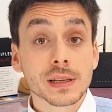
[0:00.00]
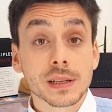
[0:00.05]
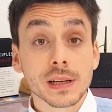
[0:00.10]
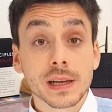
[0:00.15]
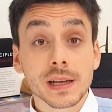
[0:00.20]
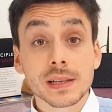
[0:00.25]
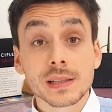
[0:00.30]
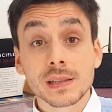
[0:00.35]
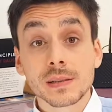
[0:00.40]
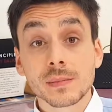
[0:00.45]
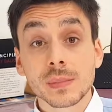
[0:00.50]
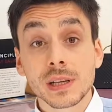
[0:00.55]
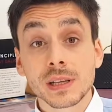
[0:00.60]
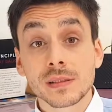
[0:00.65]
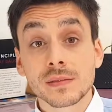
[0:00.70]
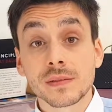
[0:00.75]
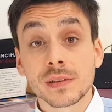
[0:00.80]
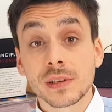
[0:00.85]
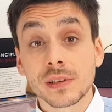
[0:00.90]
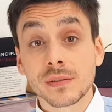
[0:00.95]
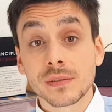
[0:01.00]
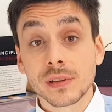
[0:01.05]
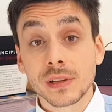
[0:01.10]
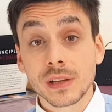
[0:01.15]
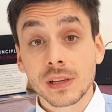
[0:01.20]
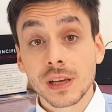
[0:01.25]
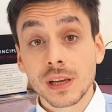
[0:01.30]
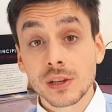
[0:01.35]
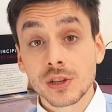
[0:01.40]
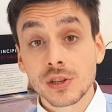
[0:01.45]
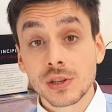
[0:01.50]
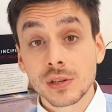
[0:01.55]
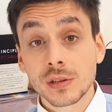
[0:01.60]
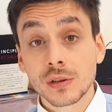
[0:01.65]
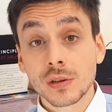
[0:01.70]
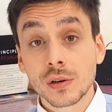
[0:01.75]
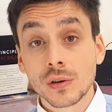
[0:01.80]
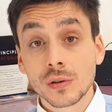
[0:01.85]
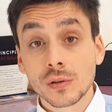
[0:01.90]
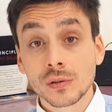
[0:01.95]
SMS verification
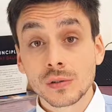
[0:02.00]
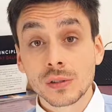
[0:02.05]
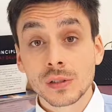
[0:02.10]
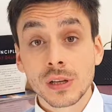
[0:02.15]
code,